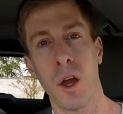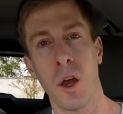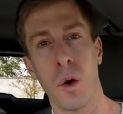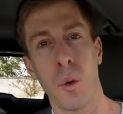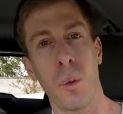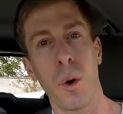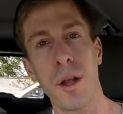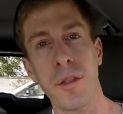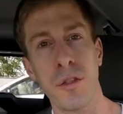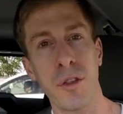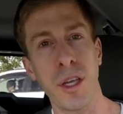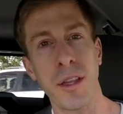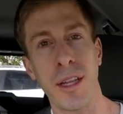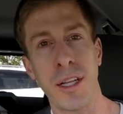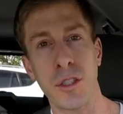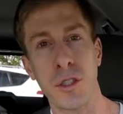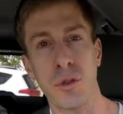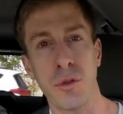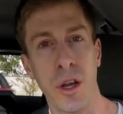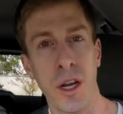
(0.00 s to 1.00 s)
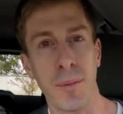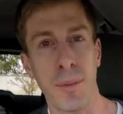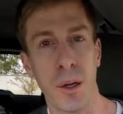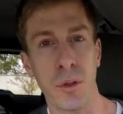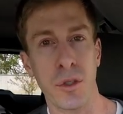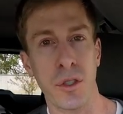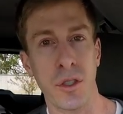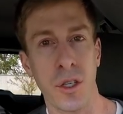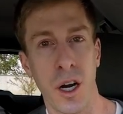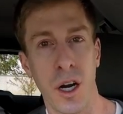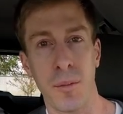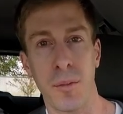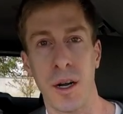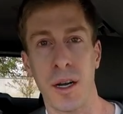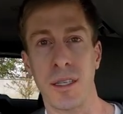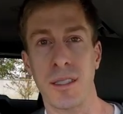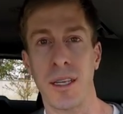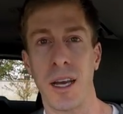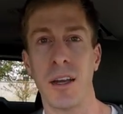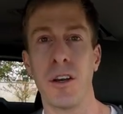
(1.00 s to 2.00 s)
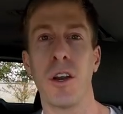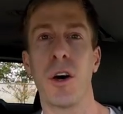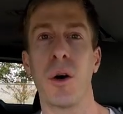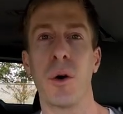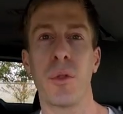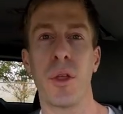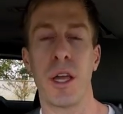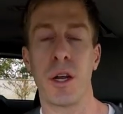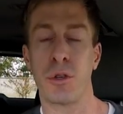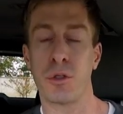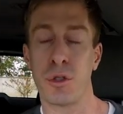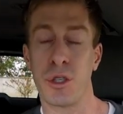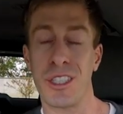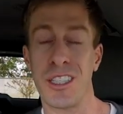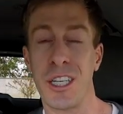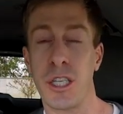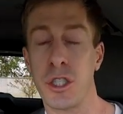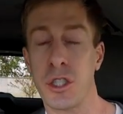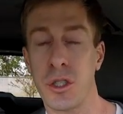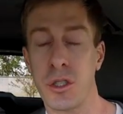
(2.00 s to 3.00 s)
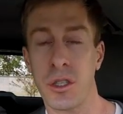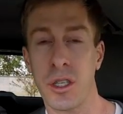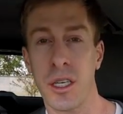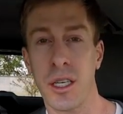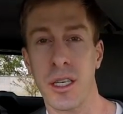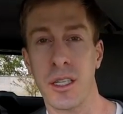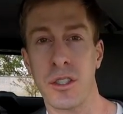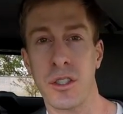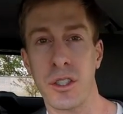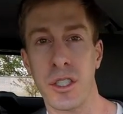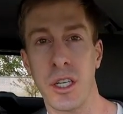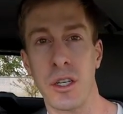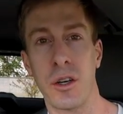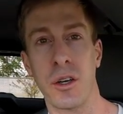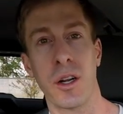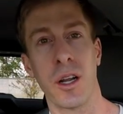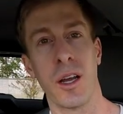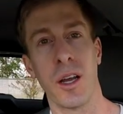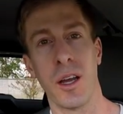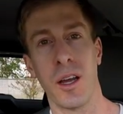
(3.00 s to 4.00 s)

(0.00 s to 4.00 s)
One thing that's great about Starbucks, I know they are traditionally considered